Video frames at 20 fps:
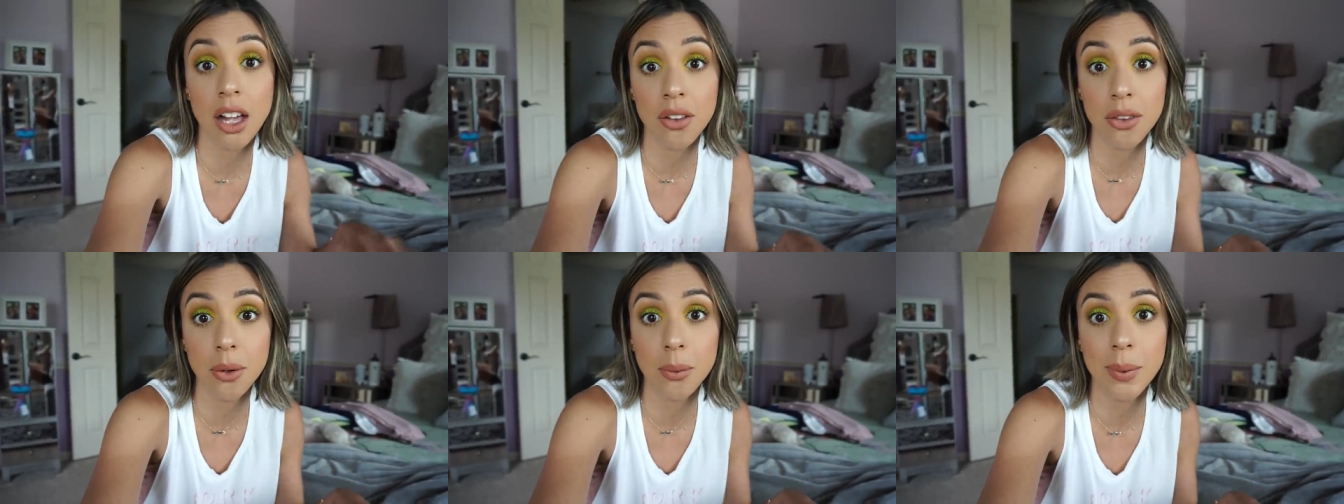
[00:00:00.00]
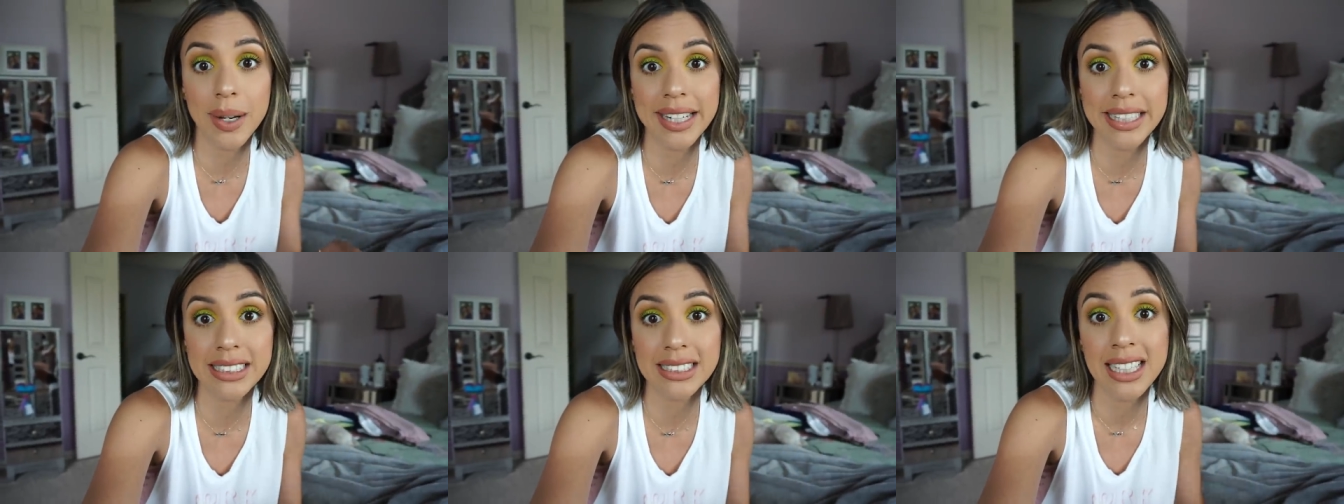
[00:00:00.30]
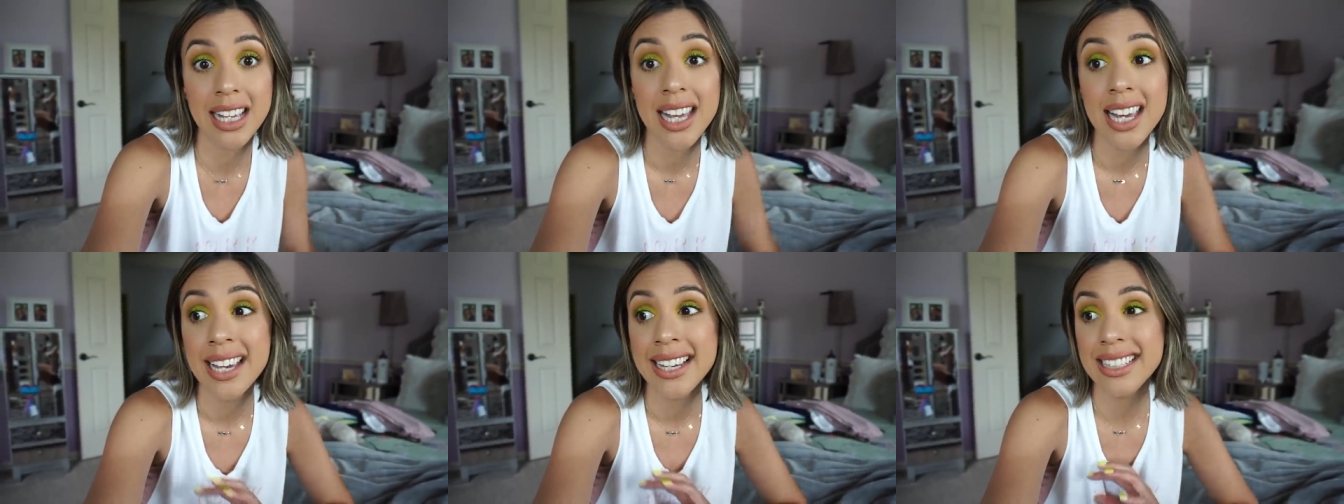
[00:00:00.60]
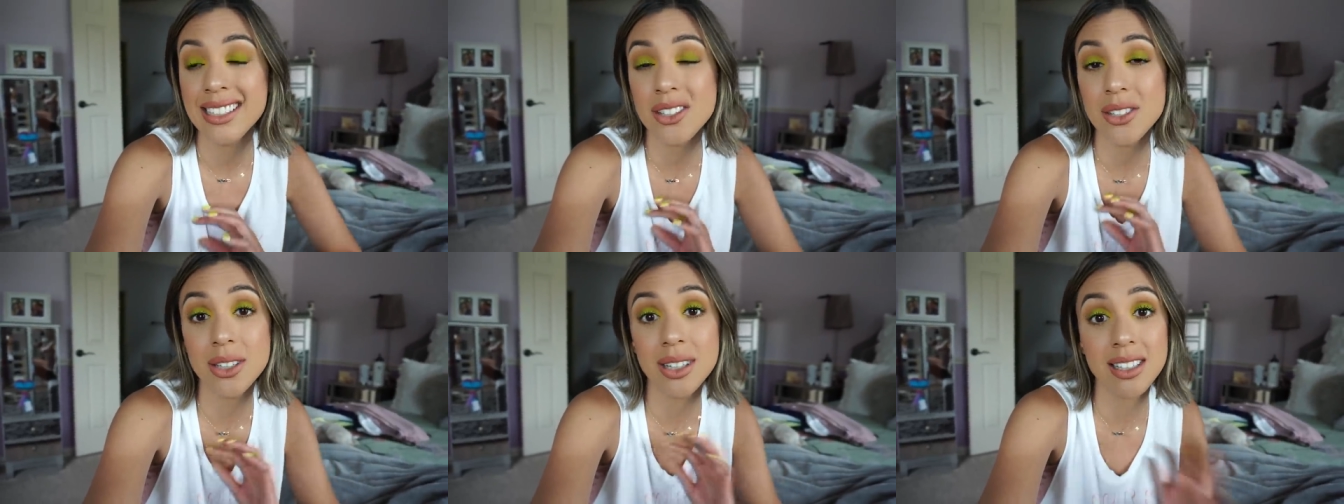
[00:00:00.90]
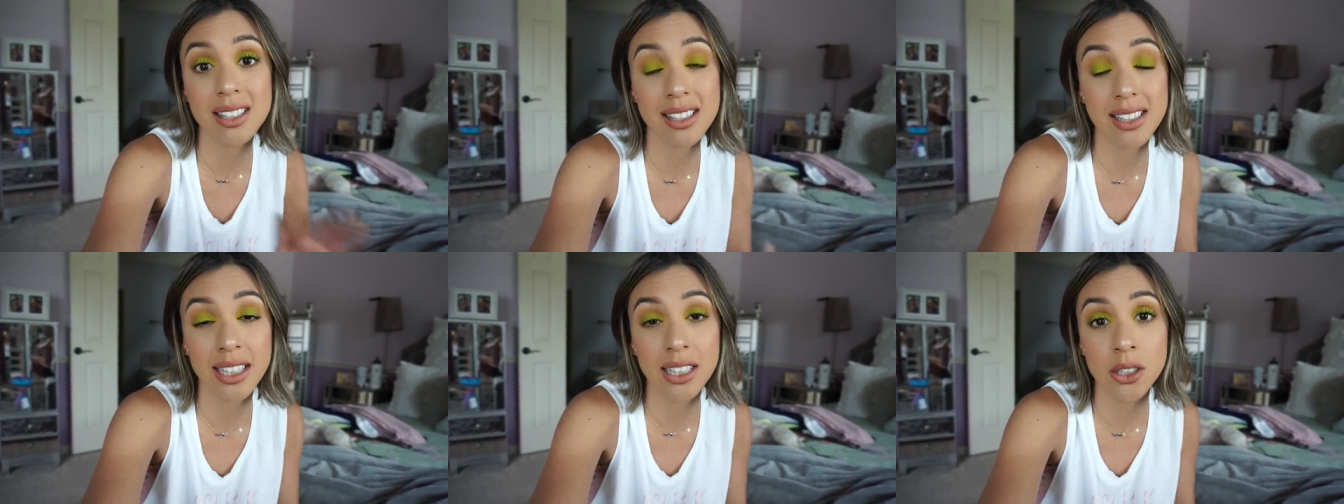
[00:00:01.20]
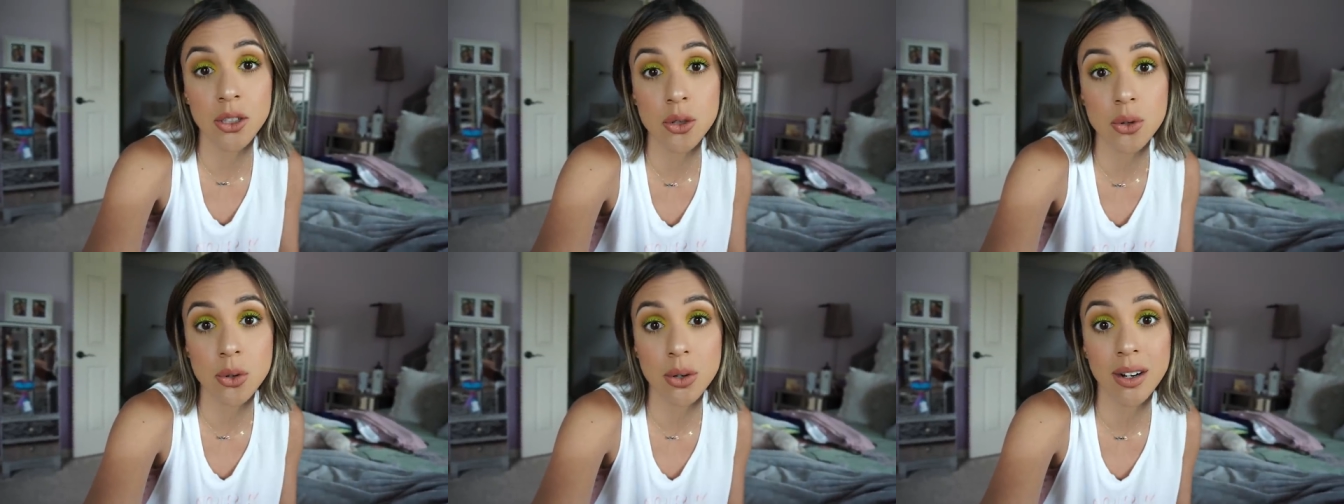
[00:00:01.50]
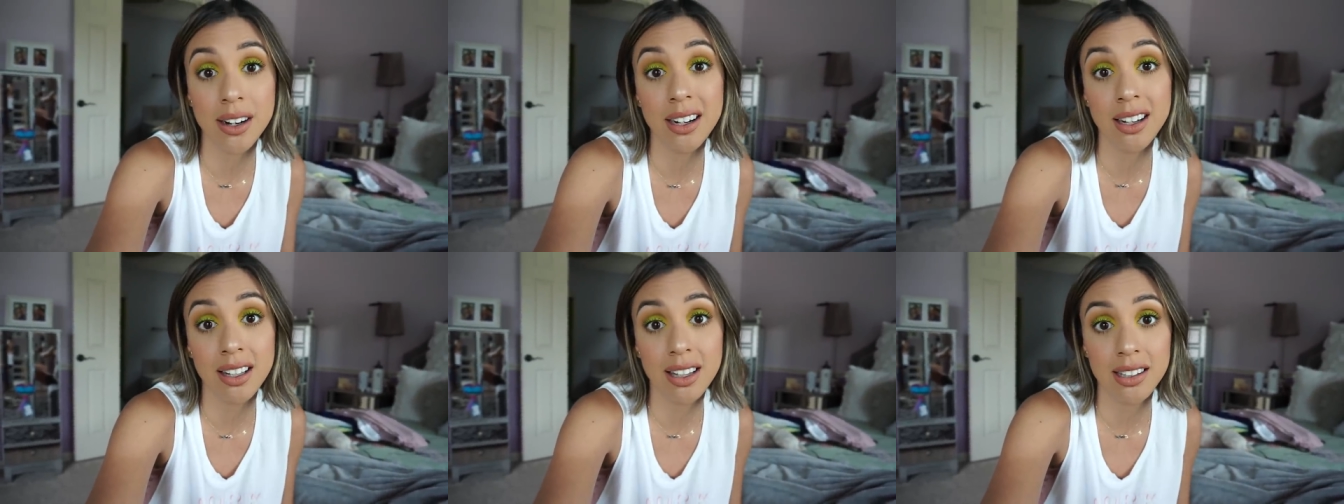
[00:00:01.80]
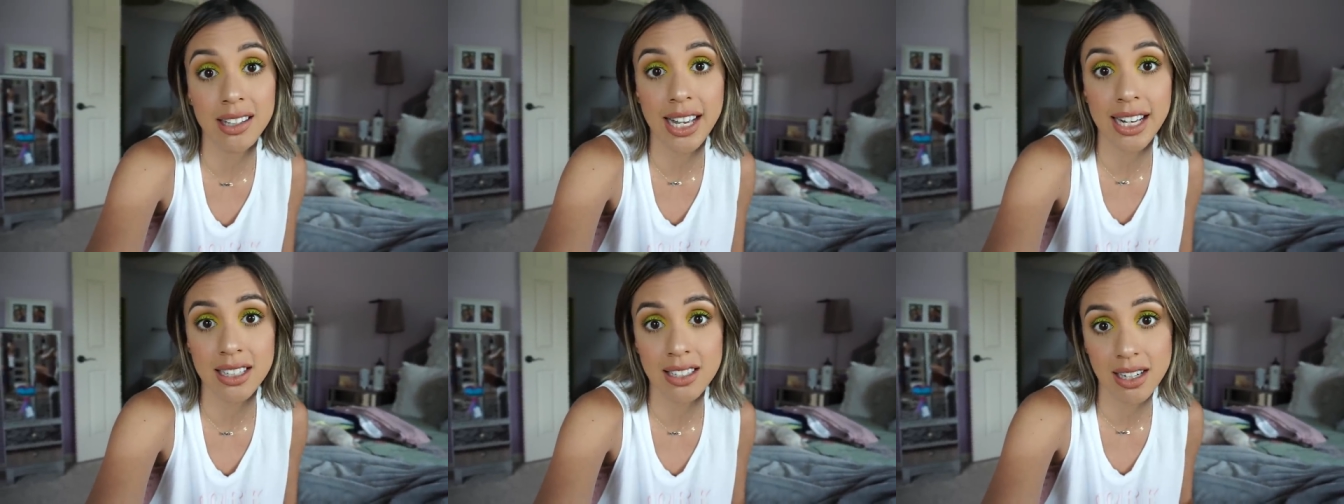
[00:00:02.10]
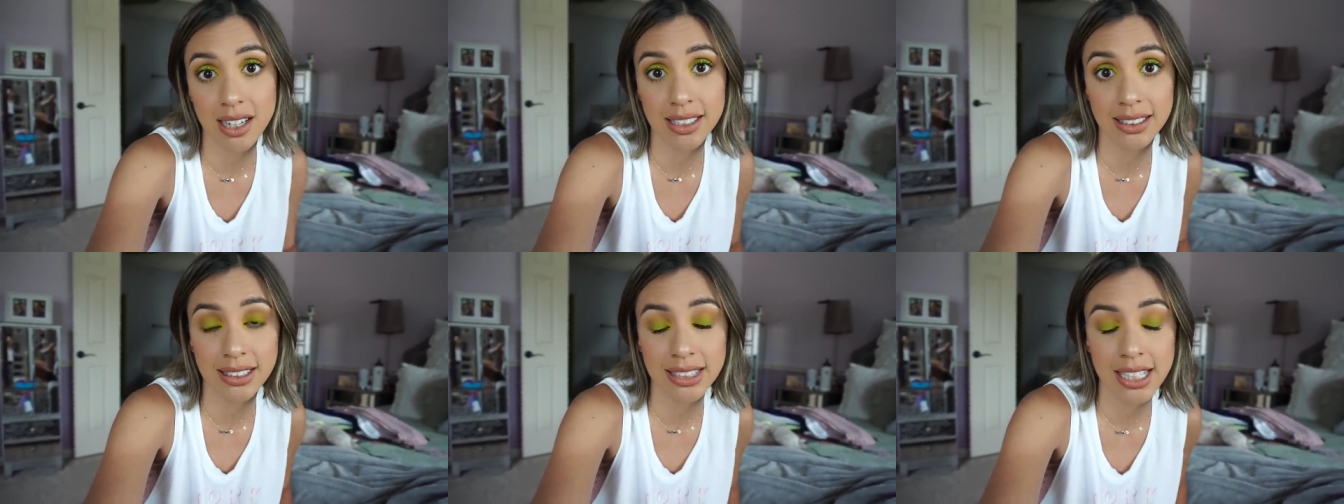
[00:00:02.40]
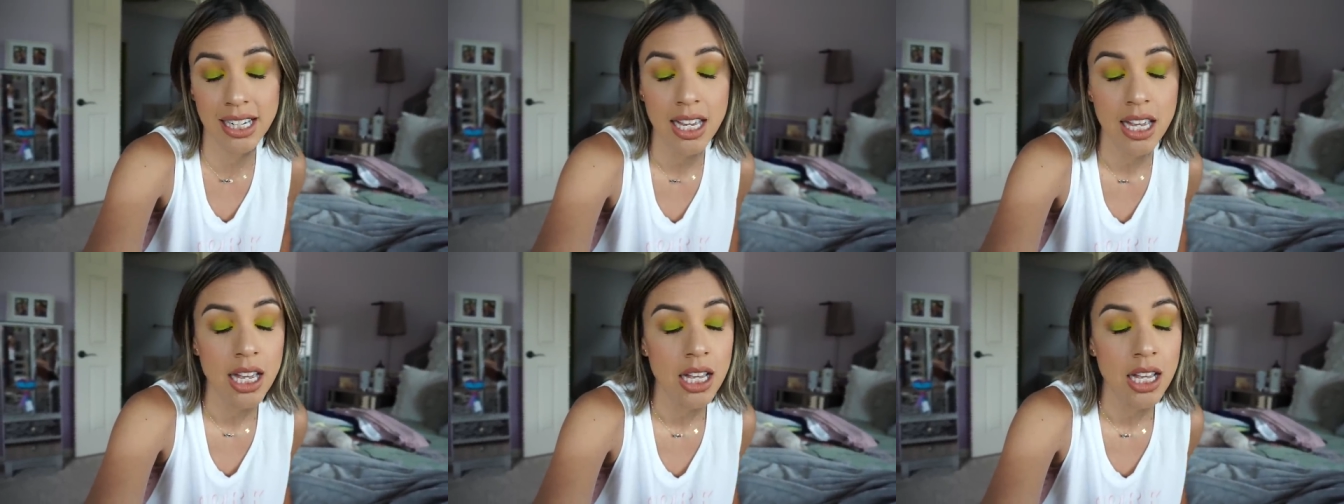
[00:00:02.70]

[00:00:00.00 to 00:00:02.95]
Otherwise, it's just gonna sit in a drawer and collect dust.